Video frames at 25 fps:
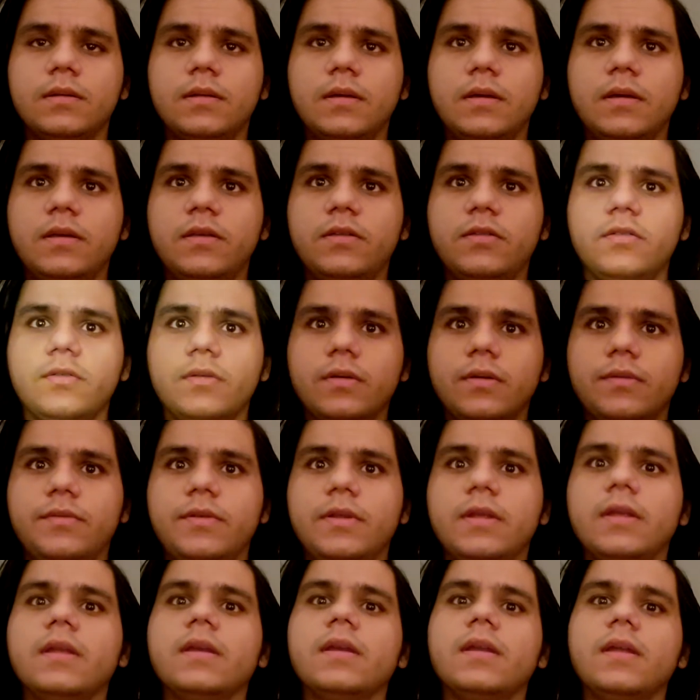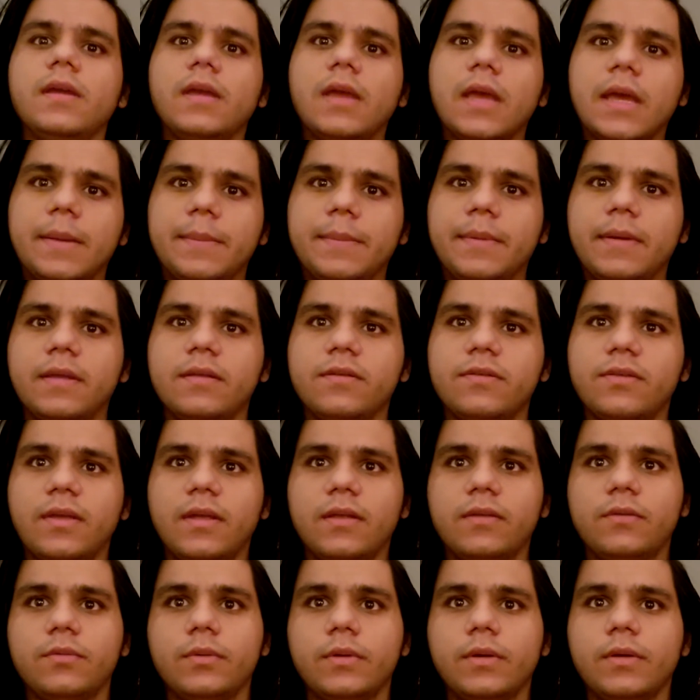history of D&D campaigns,
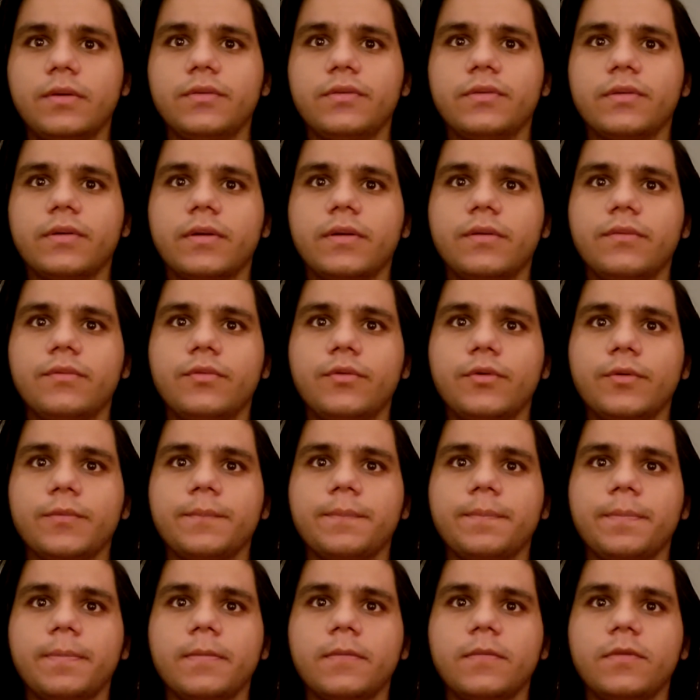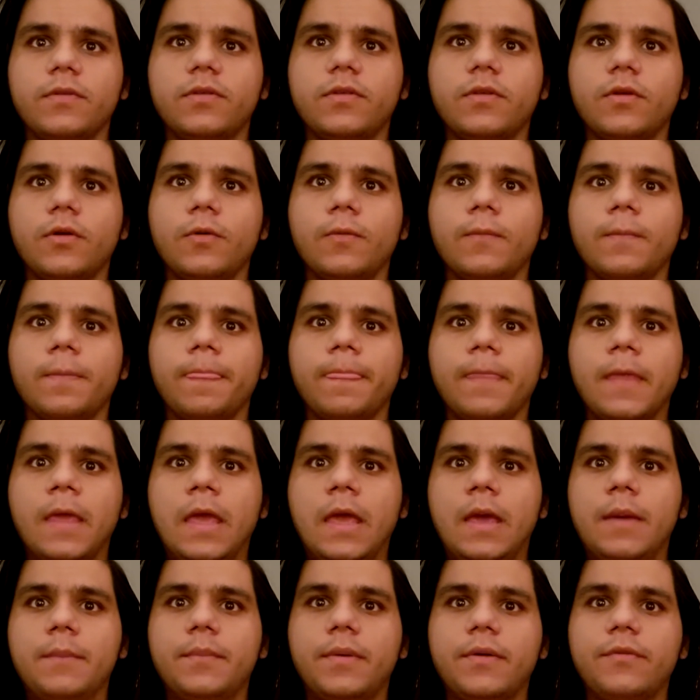that's what I was looking for. So,
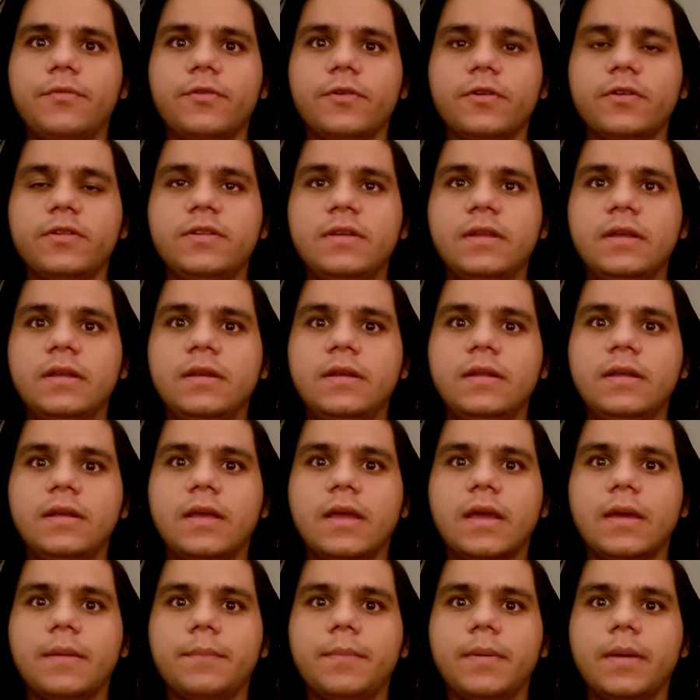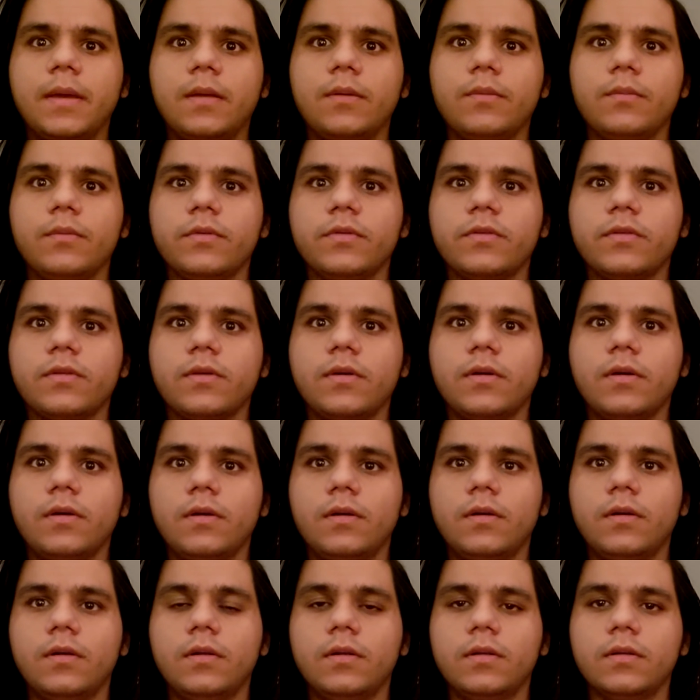my first D&D campaign was
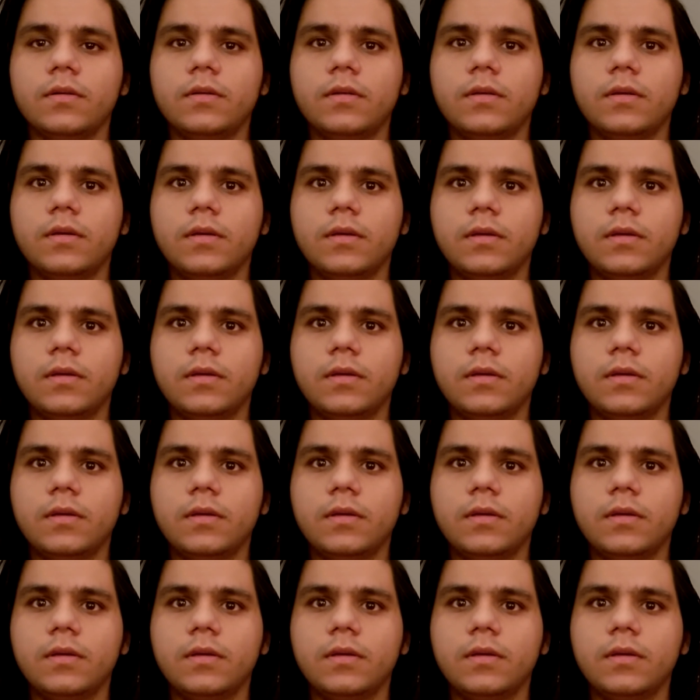called